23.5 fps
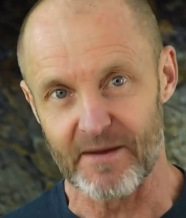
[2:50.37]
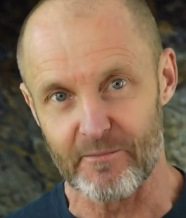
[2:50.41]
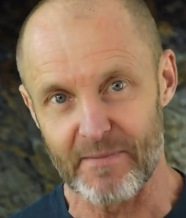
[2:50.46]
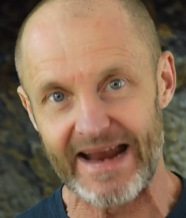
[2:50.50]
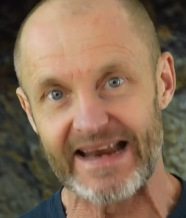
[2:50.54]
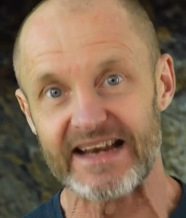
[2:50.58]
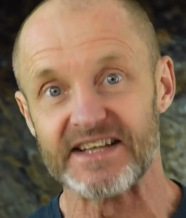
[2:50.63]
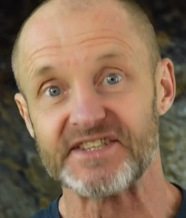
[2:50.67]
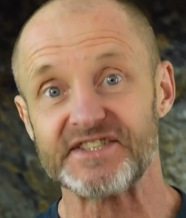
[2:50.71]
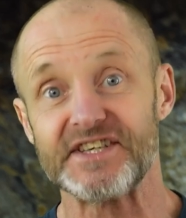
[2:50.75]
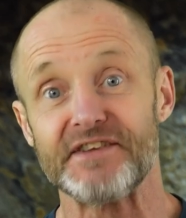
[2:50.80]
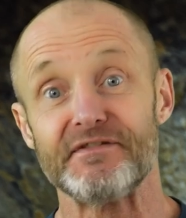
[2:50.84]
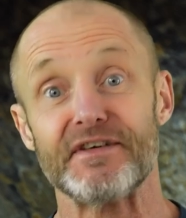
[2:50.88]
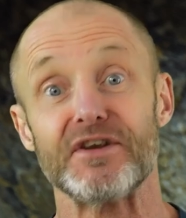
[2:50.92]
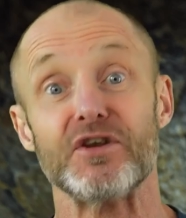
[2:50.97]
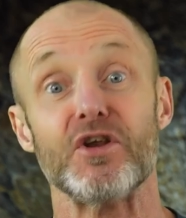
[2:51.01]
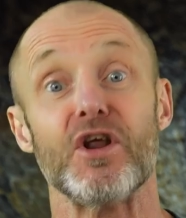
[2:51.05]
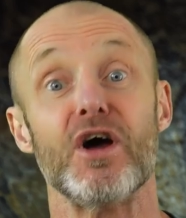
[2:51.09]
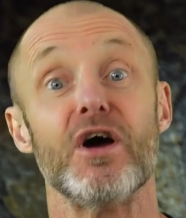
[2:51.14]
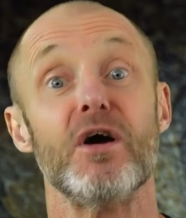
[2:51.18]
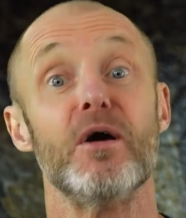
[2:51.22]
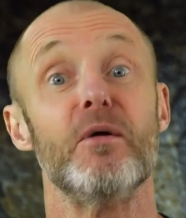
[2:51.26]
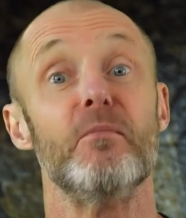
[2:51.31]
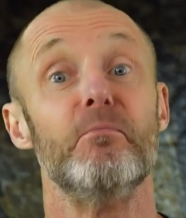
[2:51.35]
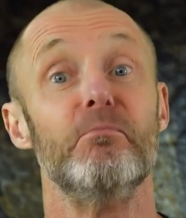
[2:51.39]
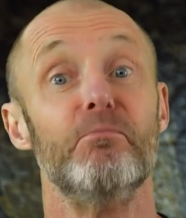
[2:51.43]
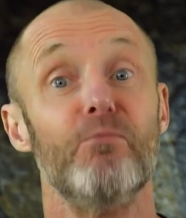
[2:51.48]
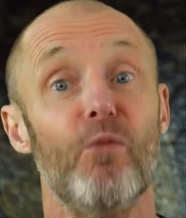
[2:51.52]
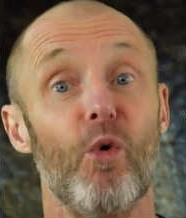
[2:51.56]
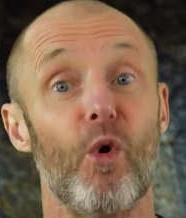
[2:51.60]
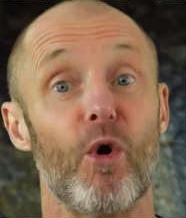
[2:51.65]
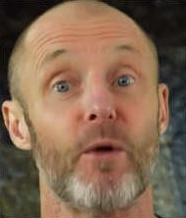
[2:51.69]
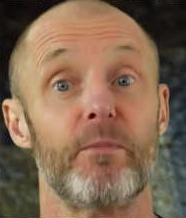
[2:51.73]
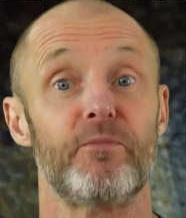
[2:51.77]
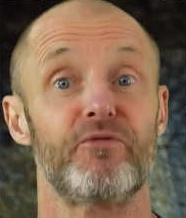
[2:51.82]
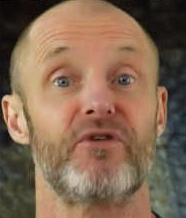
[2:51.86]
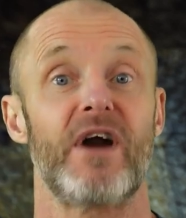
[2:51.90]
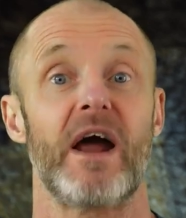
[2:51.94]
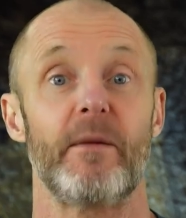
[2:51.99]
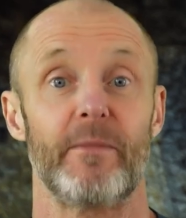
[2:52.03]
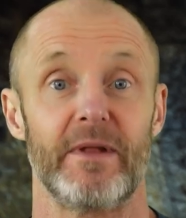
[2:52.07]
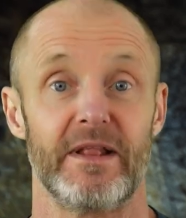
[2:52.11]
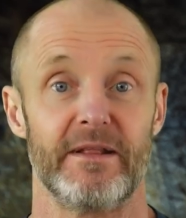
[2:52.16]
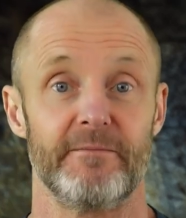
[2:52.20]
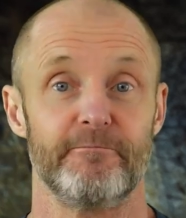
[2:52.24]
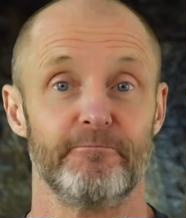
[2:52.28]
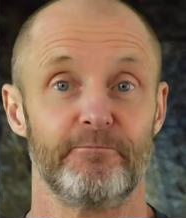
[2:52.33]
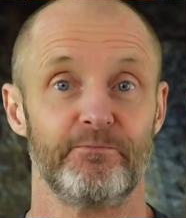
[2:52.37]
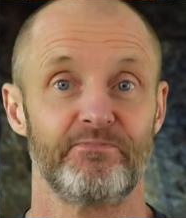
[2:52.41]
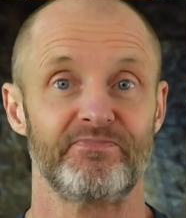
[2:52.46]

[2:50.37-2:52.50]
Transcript: made is even more primal.